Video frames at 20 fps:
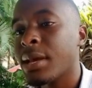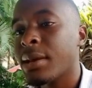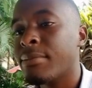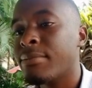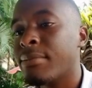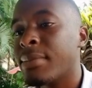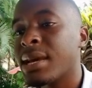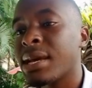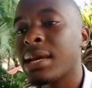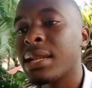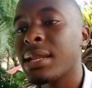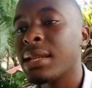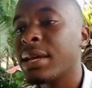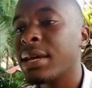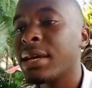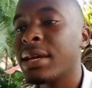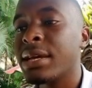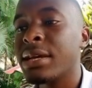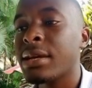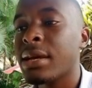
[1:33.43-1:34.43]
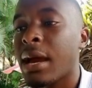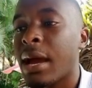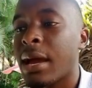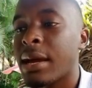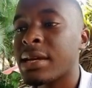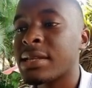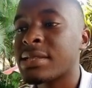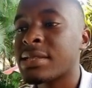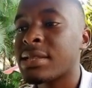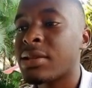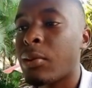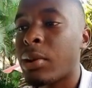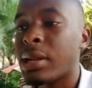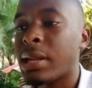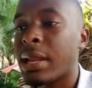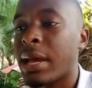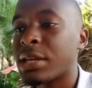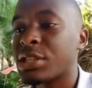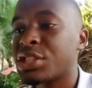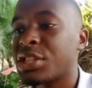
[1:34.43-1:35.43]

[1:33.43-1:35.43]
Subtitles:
Ming Li. I guess they were like